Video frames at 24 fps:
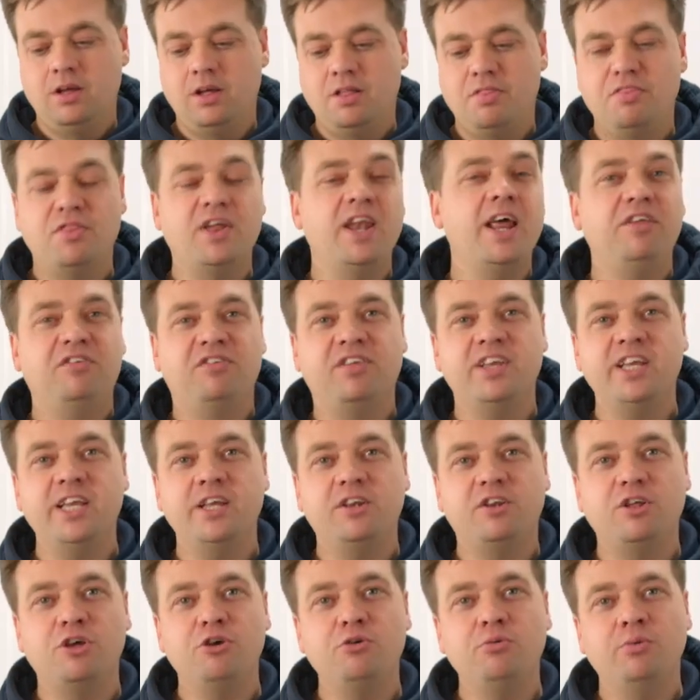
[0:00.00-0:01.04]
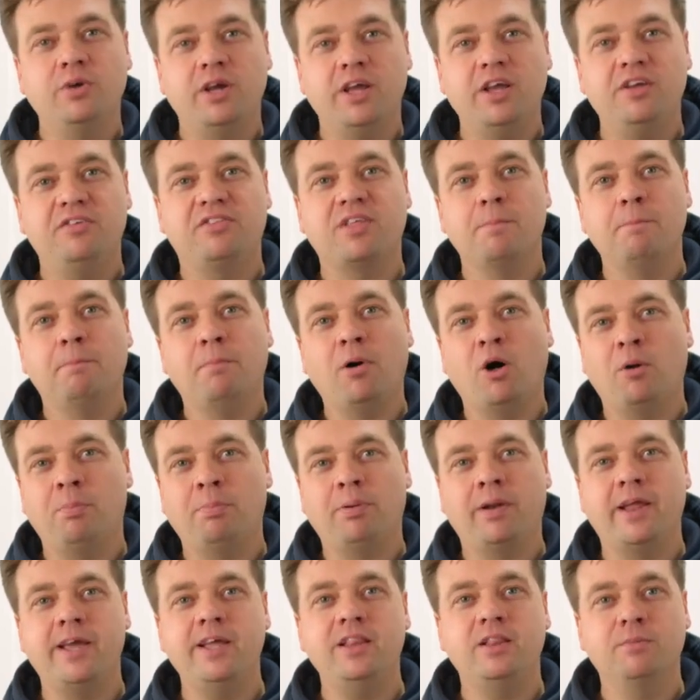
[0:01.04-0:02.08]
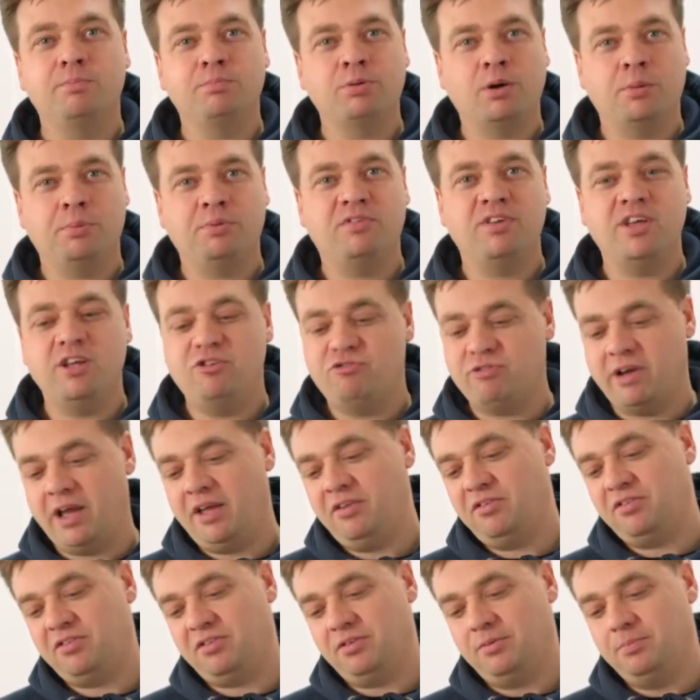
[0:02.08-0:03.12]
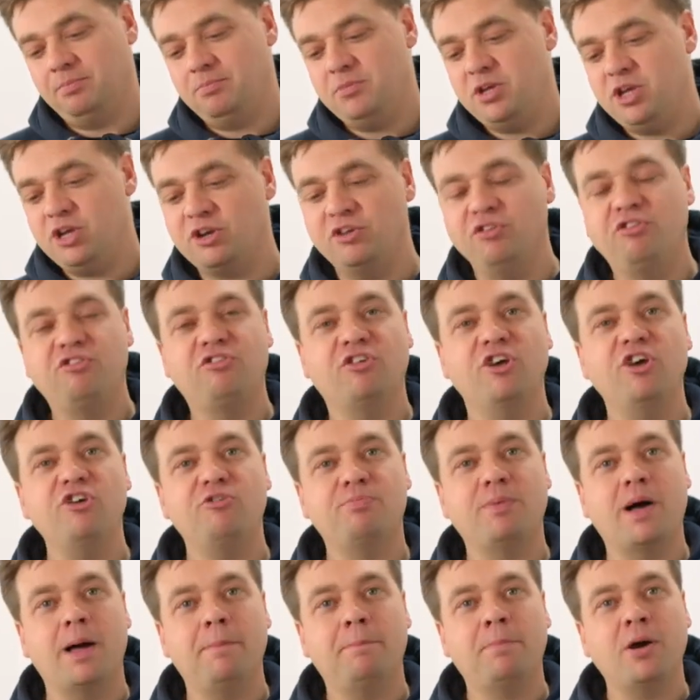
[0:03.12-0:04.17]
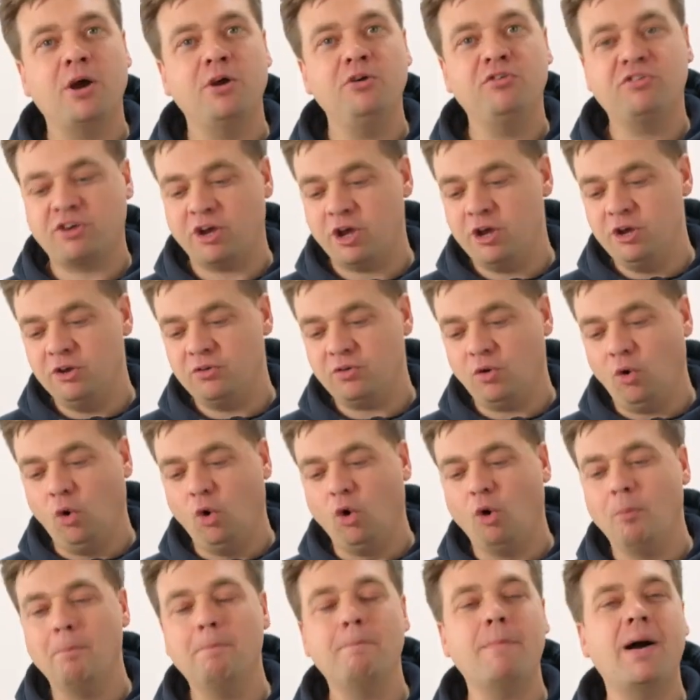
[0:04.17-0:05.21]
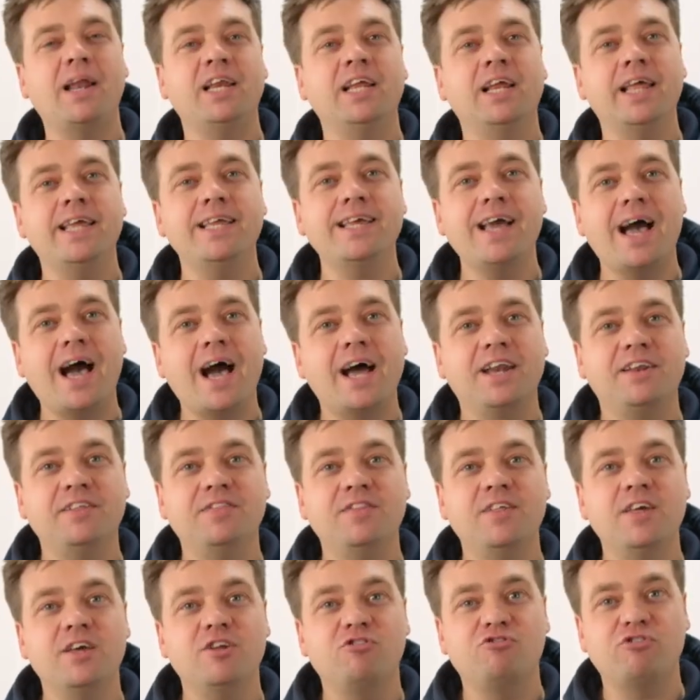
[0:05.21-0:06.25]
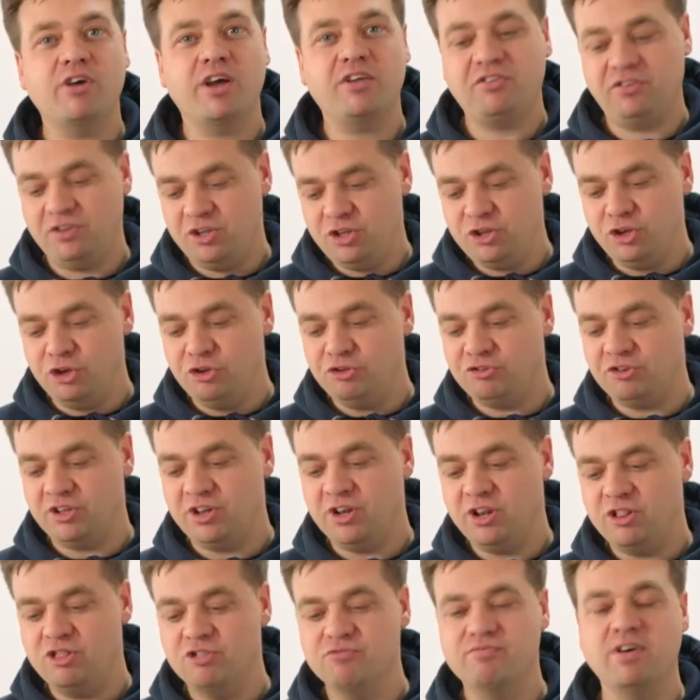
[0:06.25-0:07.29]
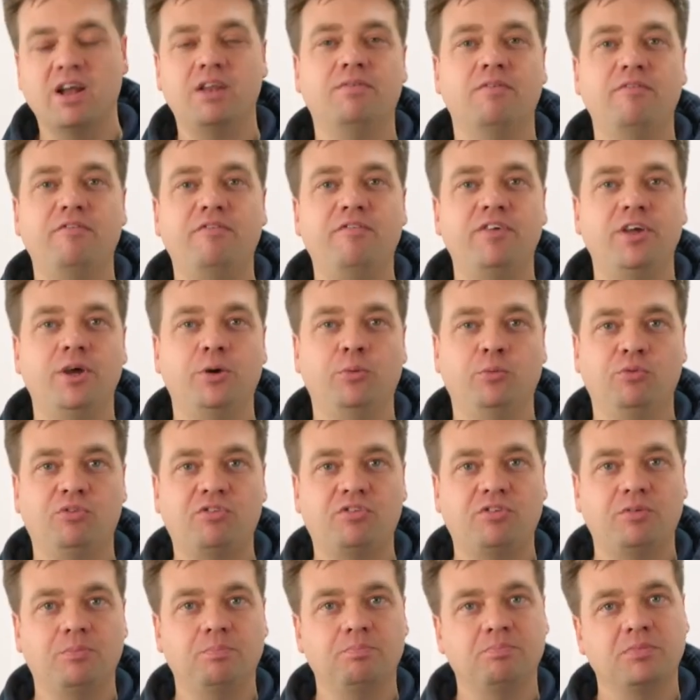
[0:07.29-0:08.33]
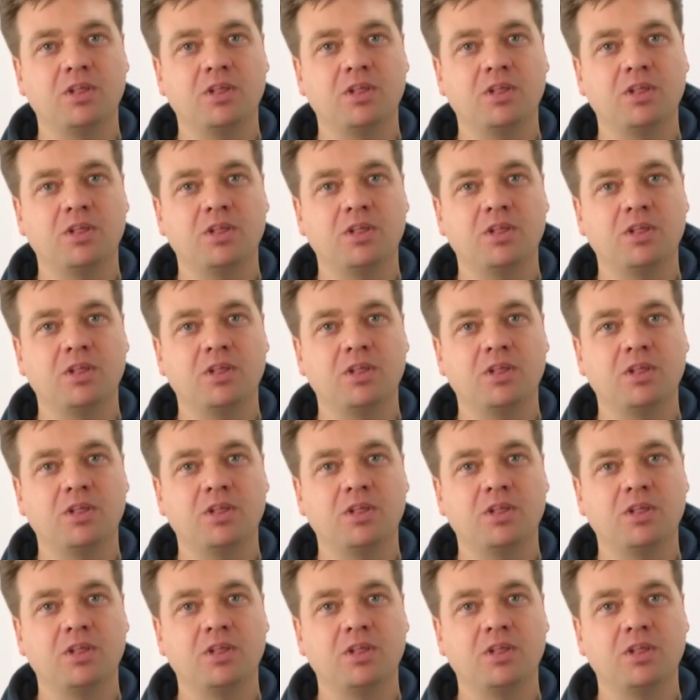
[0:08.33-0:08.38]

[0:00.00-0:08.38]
The next thing you do is then populate the property address. You can search by postcode or manually add in the address using the relevant fields.